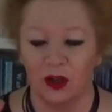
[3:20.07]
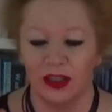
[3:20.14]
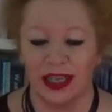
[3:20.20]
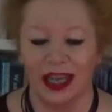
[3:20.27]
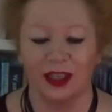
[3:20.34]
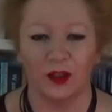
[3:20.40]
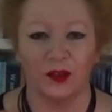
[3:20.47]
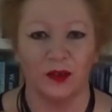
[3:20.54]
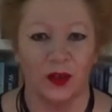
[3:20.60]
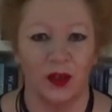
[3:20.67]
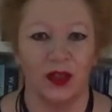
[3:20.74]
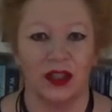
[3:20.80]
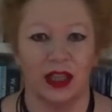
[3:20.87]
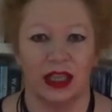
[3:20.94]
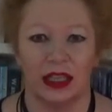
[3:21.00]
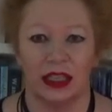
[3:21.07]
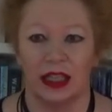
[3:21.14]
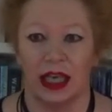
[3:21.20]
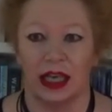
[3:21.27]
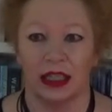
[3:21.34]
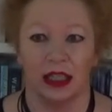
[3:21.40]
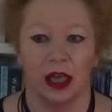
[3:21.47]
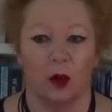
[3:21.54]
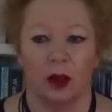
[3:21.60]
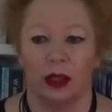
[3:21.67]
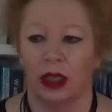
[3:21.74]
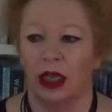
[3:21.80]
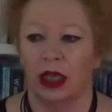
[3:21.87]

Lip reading: down the first set of stairs and I went,